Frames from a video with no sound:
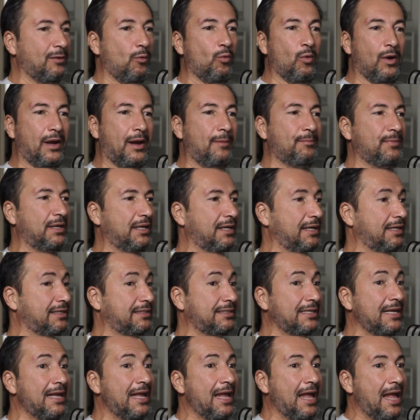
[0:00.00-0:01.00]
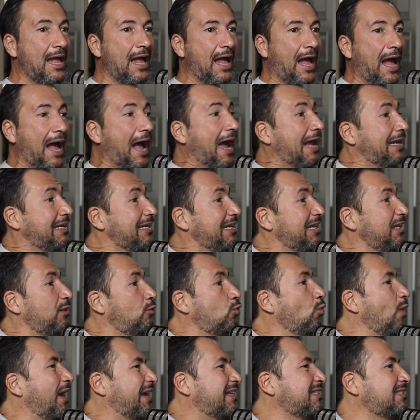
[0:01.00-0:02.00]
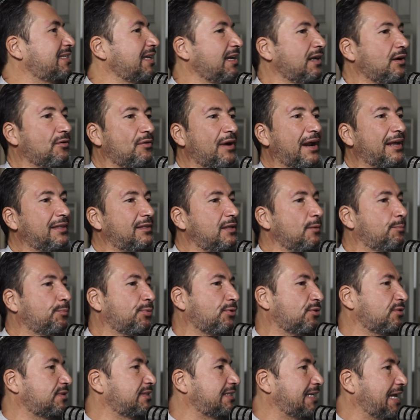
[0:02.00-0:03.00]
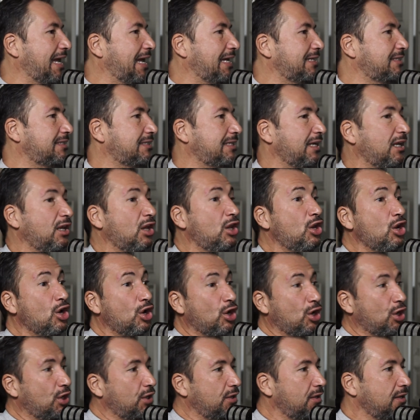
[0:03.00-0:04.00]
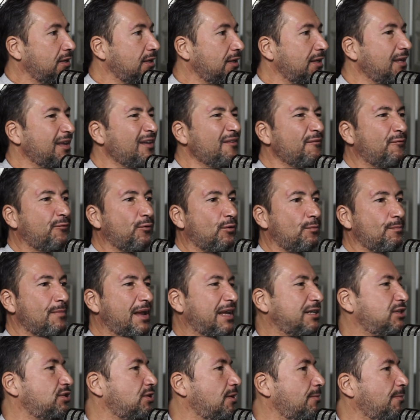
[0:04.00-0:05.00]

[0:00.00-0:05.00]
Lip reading: What I mean is I need to accelerate the process and learn information